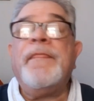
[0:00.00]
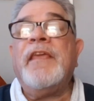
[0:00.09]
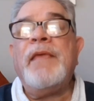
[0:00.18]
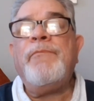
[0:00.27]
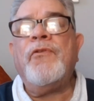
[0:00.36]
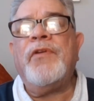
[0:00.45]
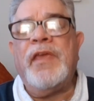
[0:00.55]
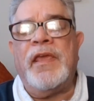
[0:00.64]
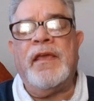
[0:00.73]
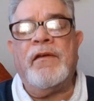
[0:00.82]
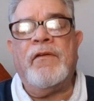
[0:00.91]
Keep your
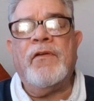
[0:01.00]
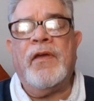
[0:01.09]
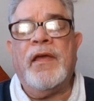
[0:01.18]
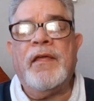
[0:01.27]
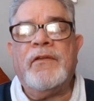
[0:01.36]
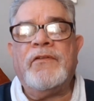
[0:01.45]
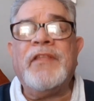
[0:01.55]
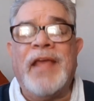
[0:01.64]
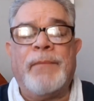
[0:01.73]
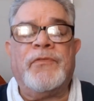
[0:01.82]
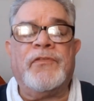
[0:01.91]
gear to
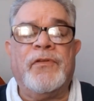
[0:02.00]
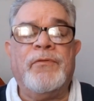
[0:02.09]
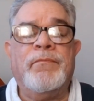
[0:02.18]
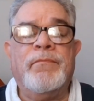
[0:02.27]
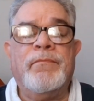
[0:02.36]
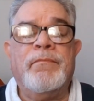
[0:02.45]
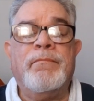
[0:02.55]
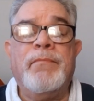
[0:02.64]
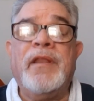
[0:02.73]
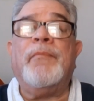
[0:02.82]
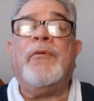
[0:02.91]
the absolute
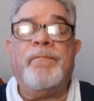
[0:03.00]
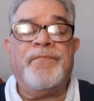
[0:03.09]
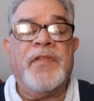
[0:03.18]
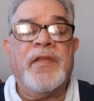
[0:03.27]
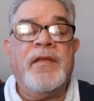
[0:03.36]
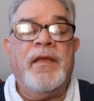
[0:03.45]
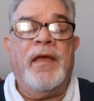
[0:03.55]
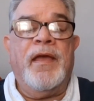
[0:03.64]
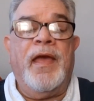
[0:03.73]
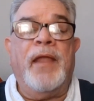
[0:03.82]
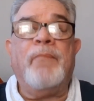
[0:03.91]
minimal
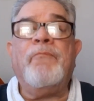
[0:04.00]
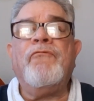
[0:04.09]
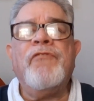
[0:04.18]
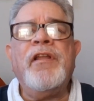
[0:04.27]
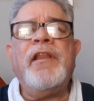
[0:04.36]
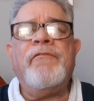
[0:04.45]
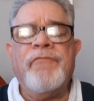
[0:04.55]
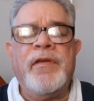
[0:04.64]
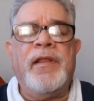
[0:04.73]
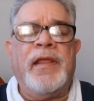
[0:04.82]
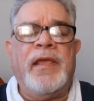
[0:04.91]
and really,
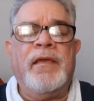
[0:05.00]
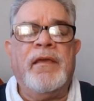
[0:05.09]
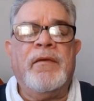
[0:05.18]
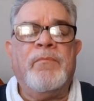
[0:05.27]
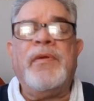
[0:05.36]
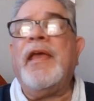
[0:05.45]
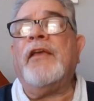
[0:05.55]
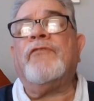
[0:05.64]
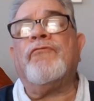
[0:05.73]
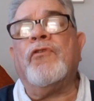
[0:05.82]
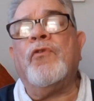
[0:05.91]
really be
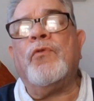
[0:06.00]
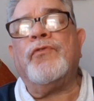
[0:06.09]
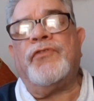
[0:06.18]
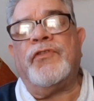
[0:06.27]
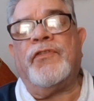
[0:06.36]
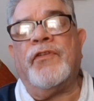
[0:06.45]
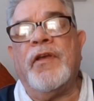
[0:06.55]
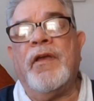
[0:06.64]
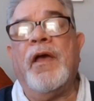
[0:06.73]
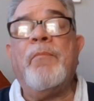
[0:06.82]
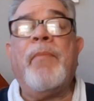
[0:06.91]
extra cautious
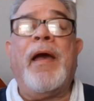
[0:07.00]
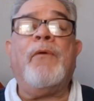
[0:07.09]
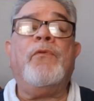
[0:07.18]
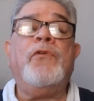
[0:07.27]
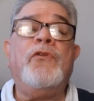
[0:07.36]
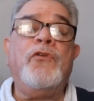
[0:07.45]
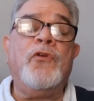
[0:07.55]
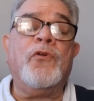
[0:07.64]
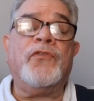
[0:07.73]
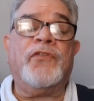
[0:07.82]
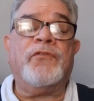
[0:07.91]
about
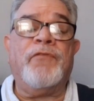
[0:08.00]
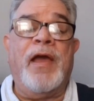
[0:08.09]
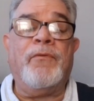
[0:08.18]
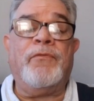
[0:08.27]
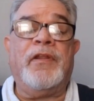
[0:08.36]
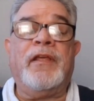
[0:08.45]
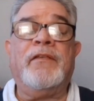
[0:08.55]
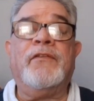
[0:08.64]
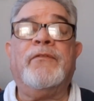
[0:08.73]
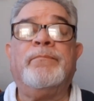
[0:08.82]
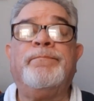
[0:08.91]
your
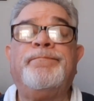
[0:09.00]
surroundings.